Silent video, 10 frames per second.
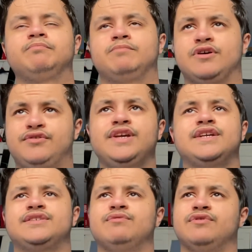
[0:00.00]
Now, the thing
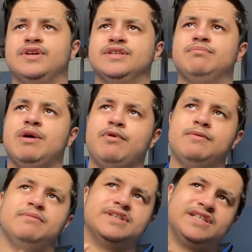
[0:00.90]
is with this, my
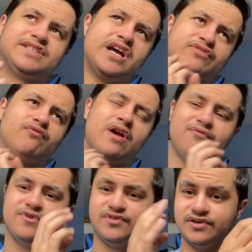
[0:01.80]
problem is this guy's right
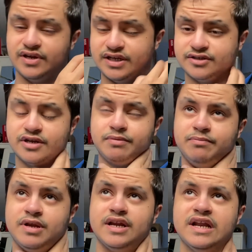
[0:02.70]
footed and he's going to be
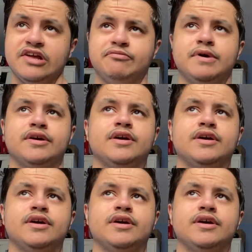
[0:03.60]
playing at left back.